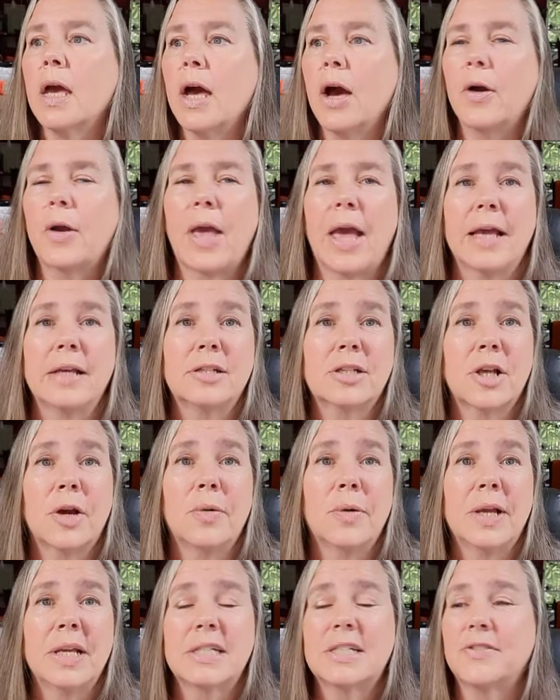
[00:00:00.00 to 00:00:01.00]
Okay,
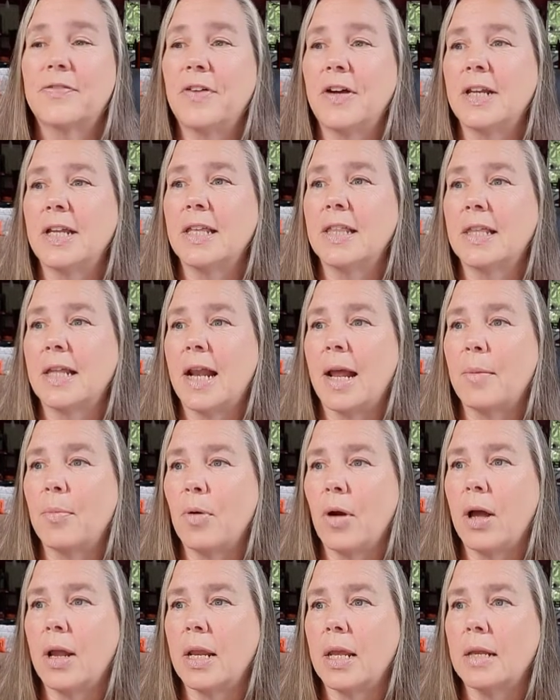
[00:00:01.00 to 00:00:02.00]
so it's funny that I
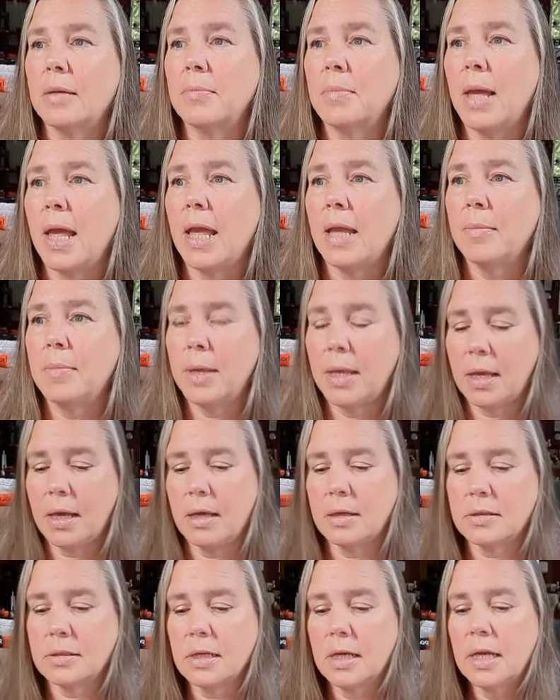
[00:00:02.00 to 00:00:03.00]
brought in May,
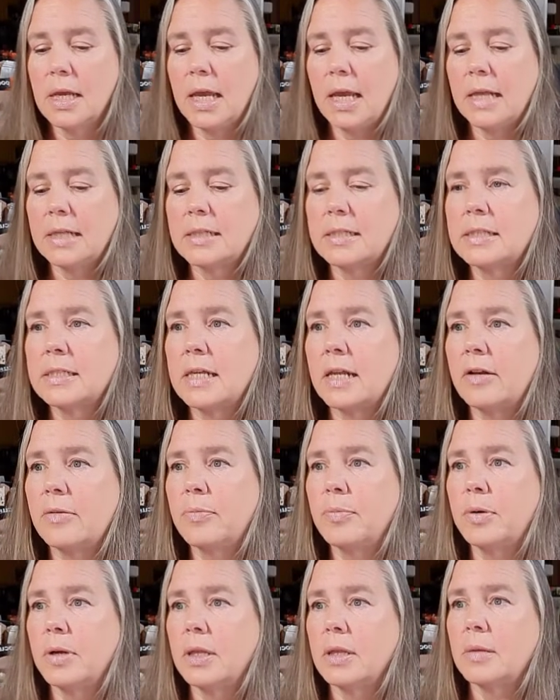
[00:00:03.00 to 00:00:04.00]
because instead of
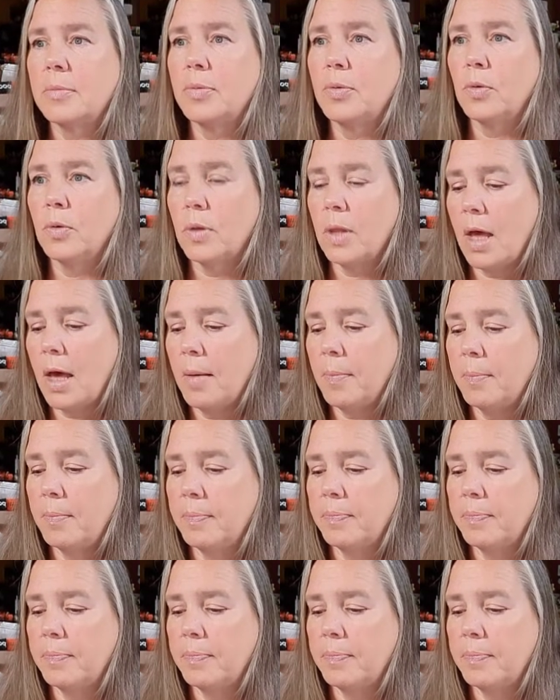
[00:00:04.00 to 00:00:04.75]
putting the pool up,